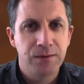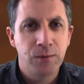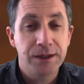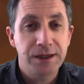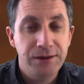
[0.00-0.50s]

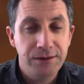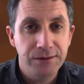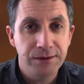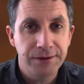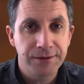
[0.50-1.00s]
What can you
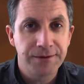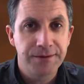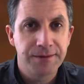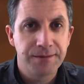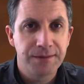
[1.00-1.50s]
learn?
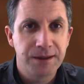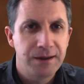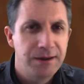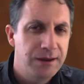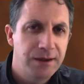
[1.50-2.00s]

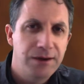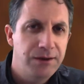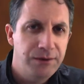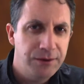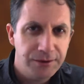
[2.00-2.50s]

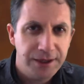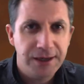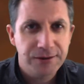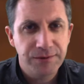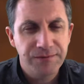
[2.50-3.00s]
No, not
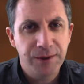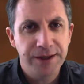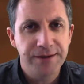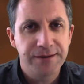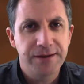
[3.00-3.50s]
how to
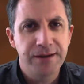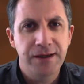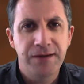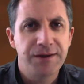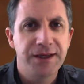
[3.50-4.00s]
avoid it.
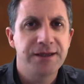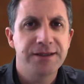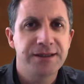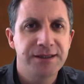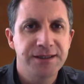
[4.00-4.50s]
Everything
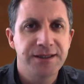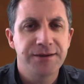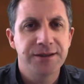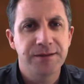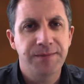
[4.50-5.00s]
else in this
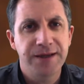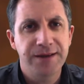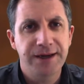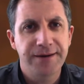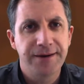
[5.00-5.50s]
series is about
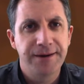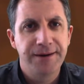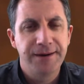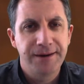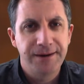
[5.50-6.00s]
that.
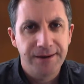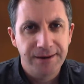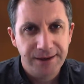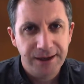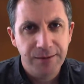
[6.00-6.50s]

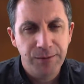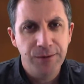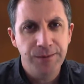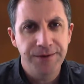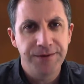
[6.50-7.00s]
Take a
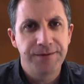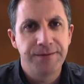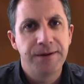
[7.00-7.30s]
moment.